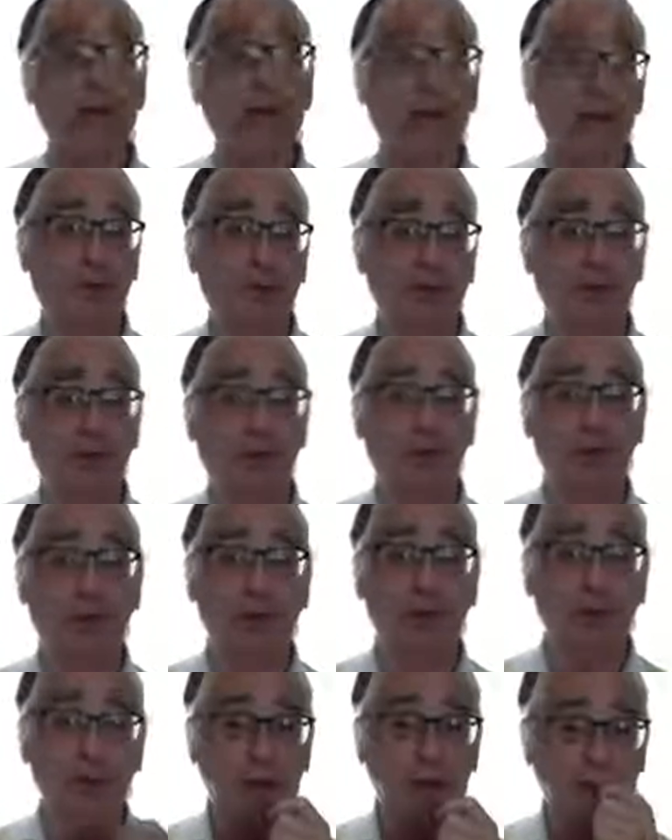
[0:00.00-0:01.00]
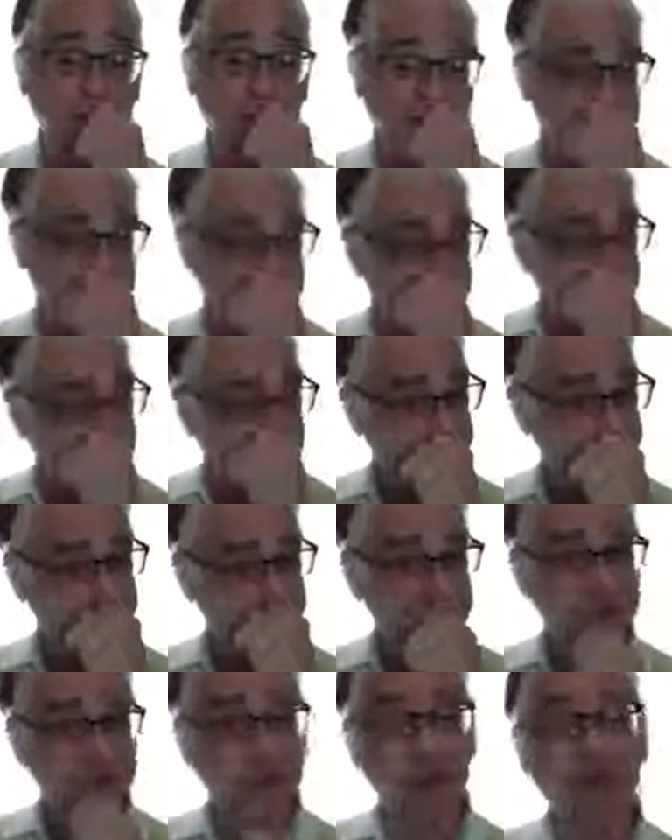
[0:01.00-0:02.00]
for the chemists and the
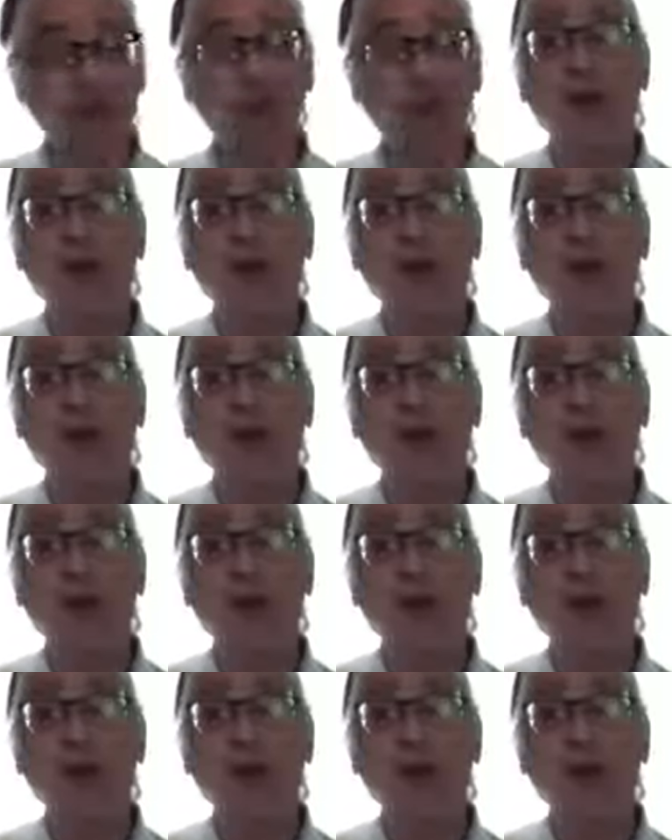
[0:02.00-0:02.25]
listeners.